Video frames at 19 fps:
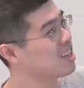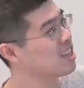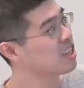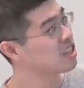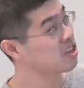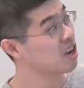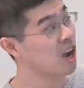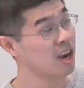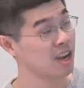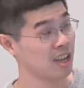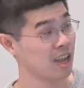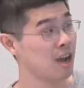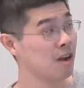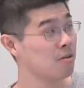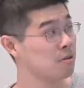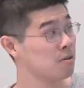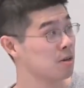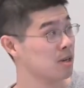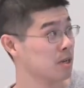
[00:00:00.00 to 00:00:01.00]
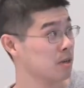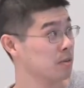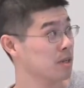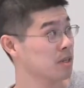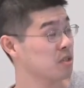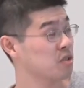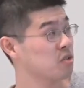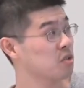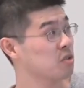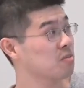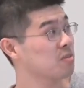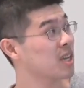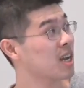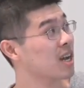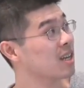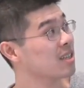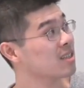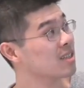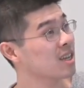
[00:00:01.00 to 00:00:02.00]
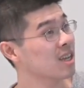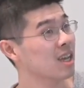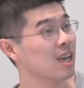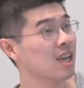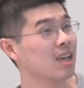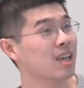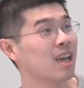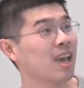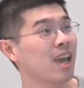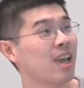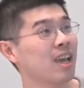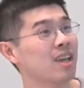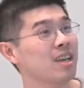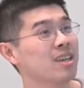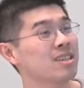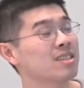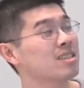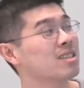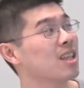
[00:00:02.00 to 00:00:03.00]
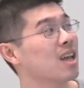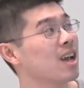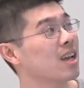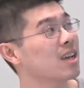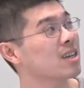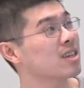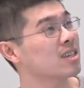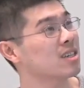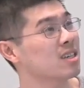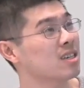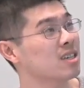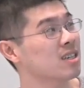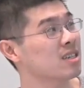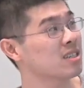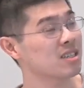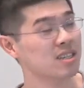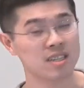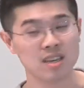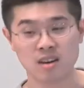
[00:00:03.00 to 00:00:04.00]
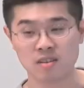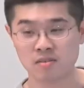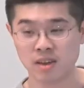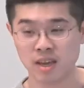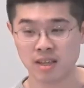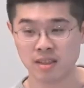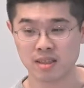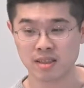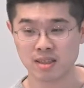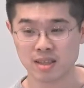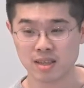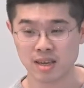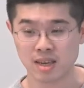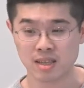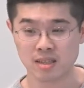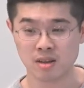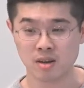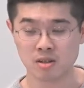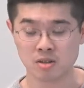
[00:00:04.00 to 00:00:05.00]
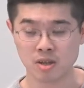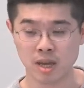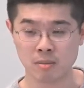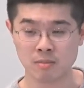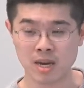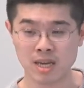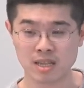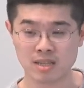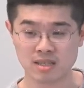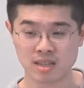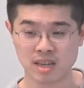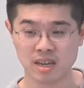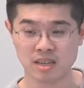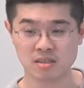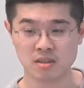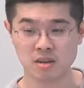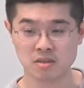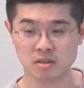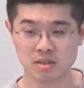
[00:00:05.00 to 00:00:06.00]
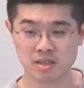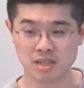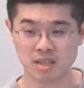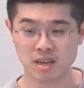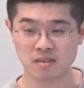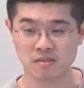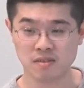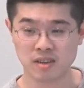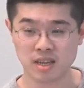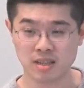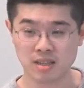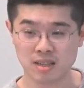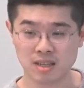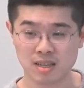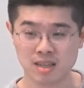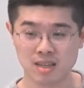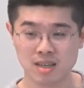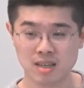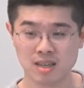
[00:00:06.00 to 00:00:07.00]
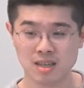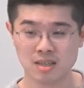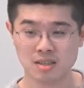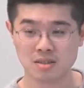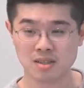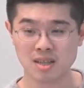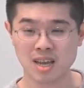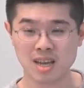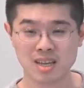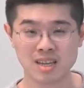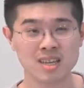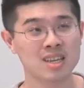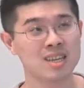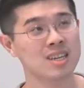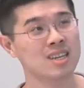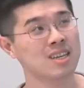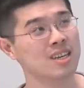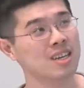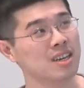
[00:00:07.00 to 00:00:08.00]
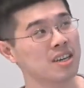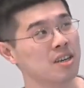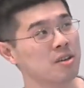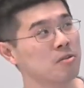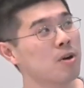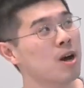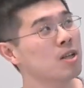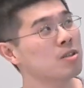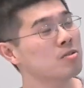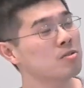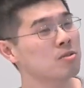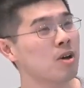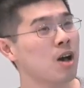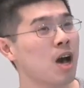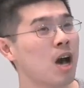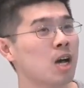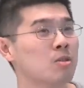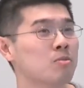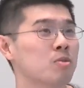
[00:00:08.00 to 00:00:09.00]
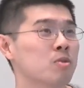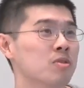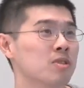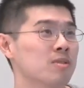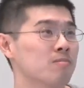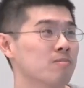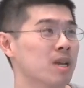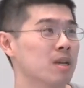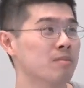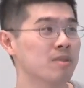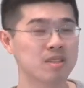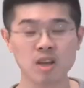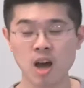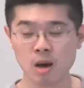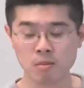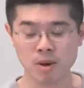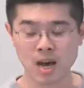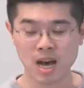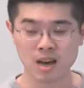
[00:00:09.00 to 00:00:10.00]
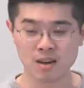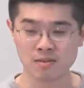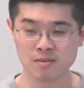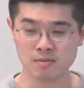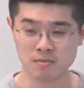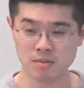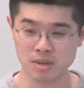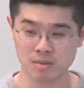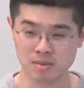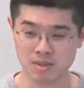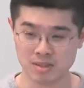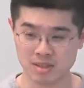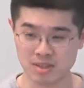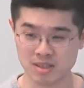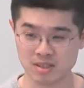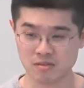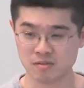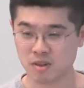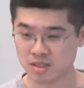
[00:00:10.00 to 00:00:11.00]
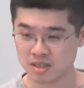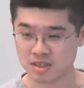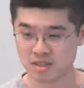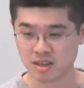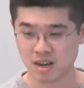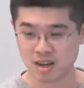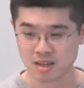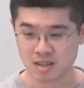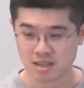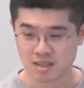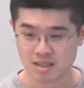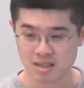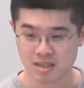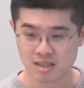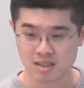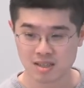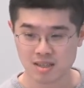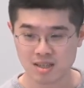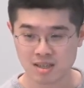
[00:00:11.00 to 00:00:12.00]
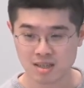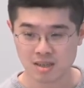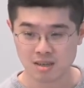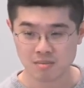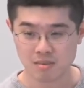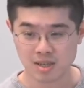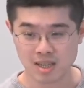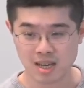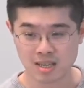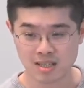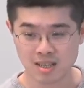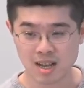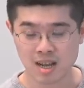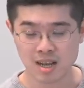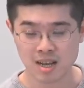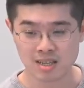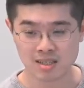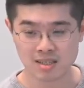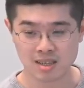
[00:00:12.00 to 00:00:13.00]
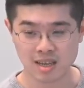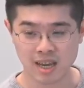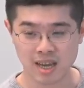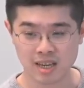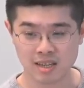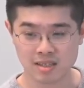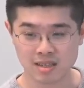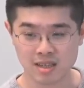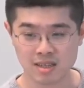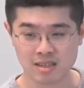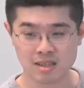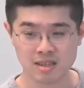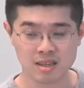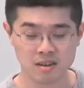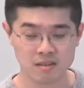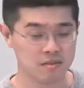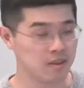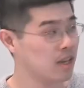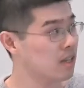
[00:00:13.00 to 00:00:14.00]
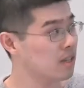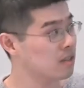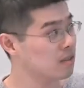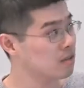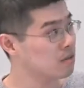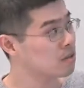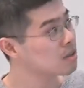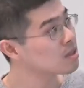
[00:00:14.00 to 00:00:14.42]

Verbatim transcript: so uh, in our work, we assume that k is like uh, theta of n, and also n minus k is also theta of n. So like, you want to output maybe top half, maybe just for this talk. But as long as k is a uh, theta of n,